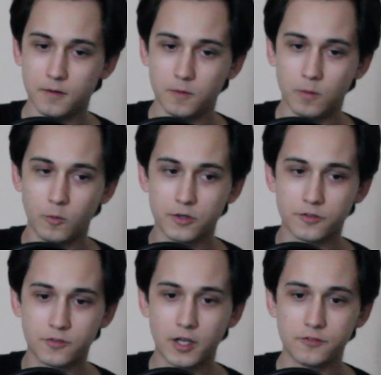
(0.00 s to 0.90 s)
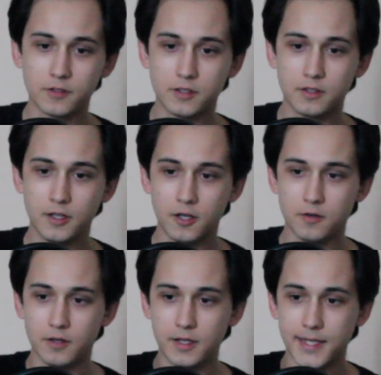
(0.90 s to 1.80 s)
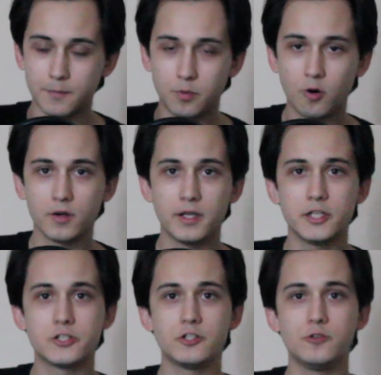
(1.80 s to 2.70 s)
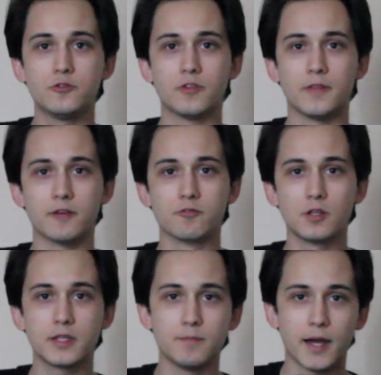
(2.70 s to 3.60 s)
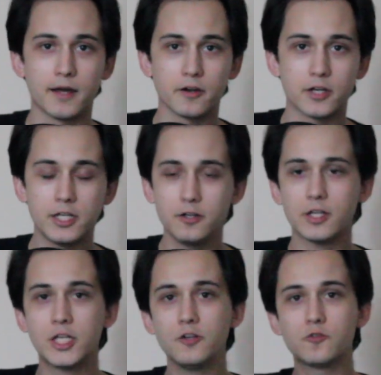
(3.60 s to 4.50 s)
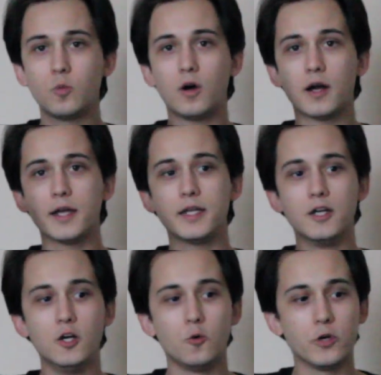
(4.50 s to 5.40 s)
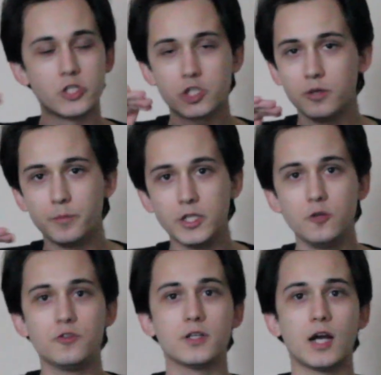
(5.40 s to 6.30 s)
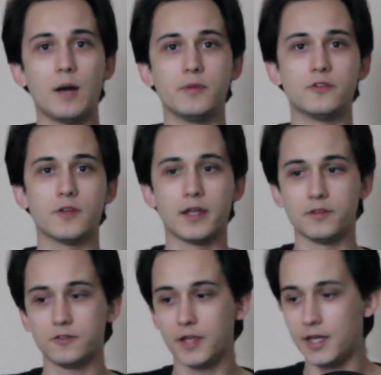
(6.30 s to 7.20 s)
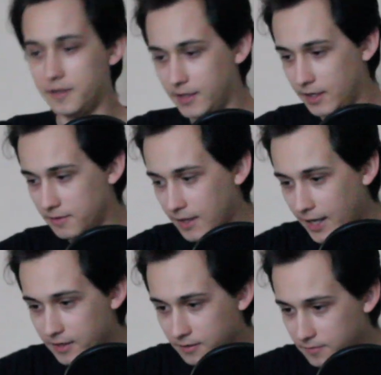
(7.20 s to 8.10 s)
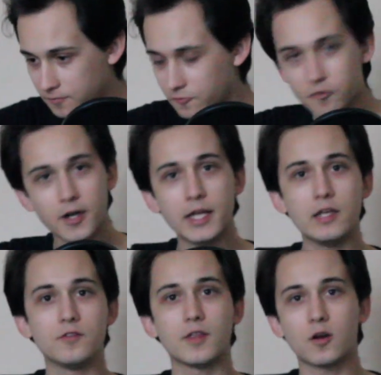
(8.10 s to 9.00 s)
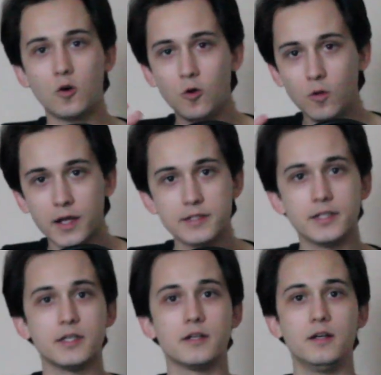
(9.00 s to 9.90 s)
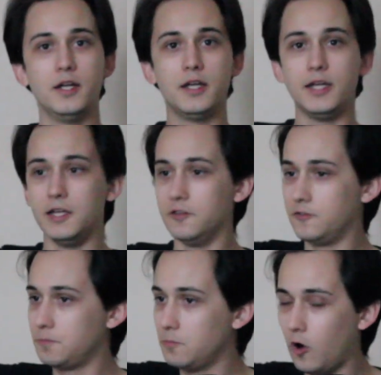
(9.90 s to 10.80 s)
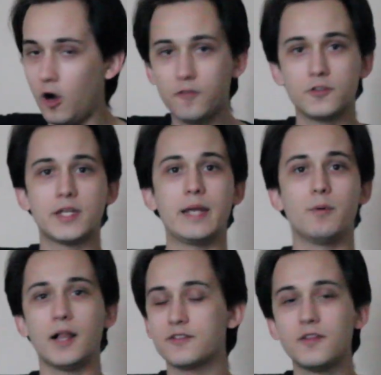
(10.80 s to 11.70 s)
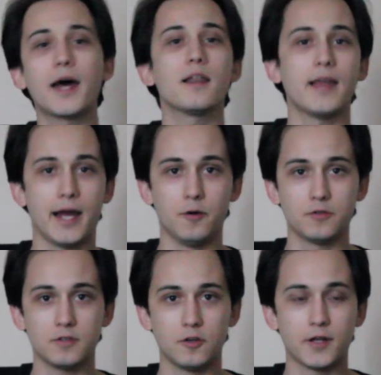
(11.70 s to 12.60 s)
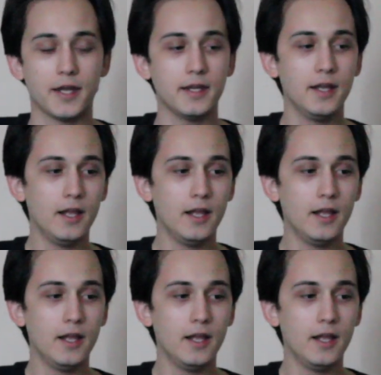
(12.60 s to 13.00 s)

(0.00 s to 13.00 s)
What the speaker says: when we're discussing important issues that really matter, here's why we shouldn't be using common sense, and that phrase, that whole idea is off the table. That's not allowed, okay?